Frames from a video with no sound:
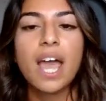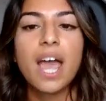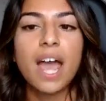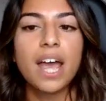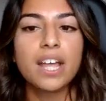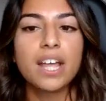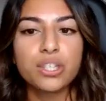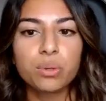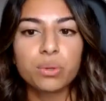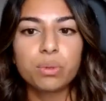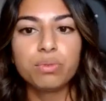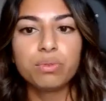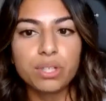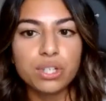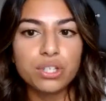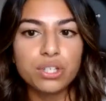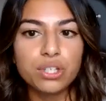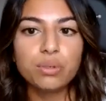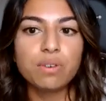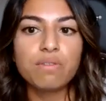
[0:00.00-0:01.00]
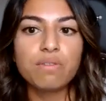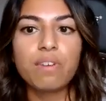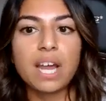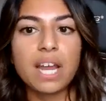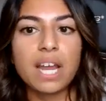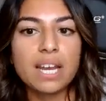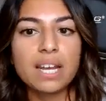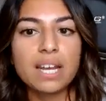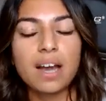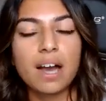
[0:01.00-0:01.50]
And so we really do
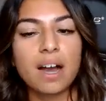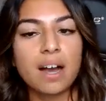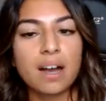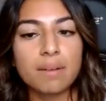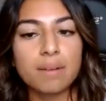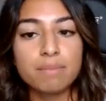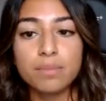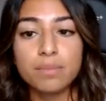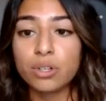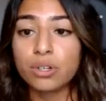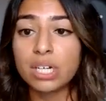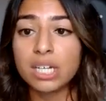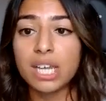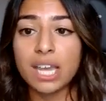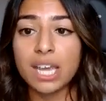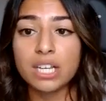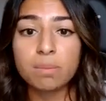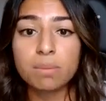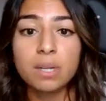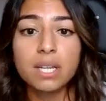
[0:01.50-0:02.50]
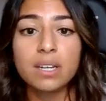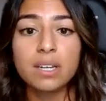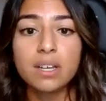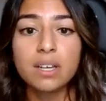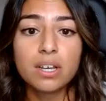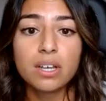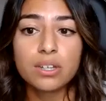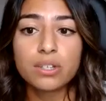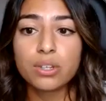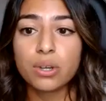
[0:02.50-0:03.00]
invite your engagement.
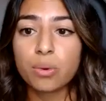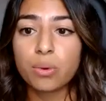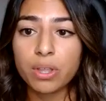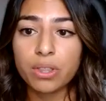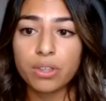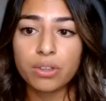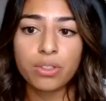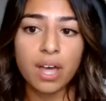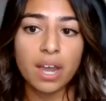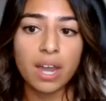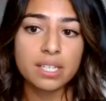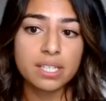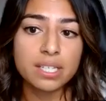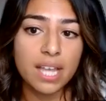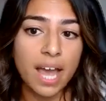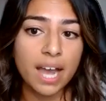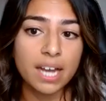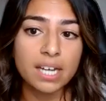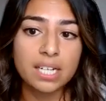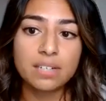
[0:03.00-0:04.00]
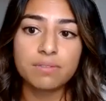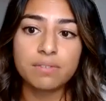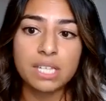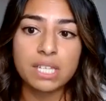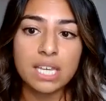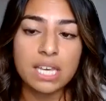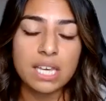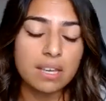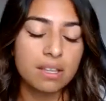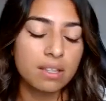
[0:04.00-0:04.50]
So whether that is
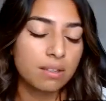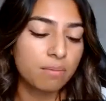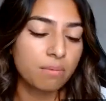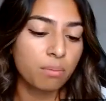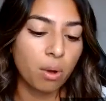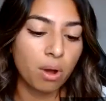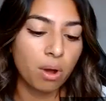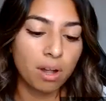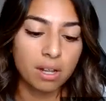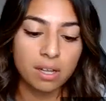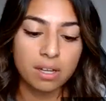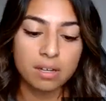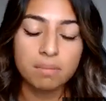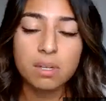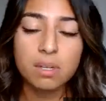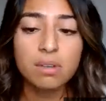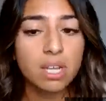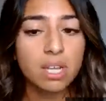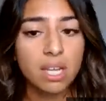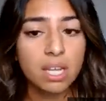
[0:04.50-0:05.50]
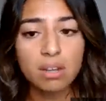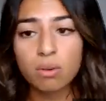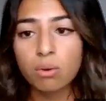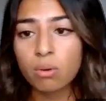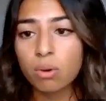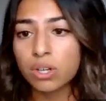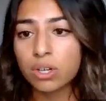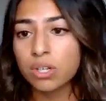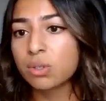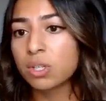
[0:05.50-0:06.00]
actively while unmuting
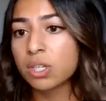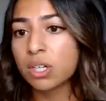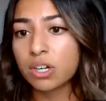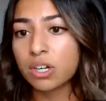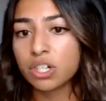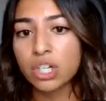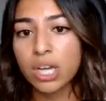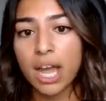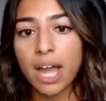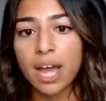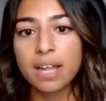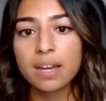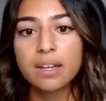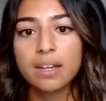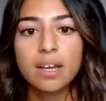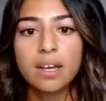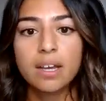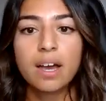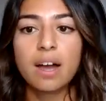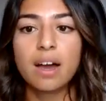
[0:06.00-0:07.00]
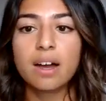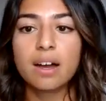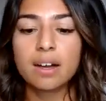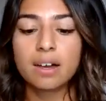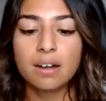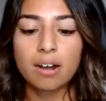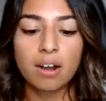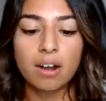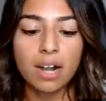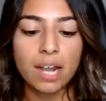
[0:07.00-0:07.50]
or using our chat,
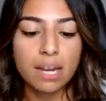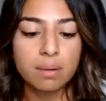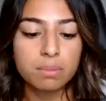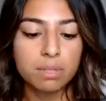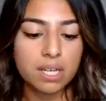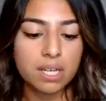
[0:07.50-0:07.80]
our aim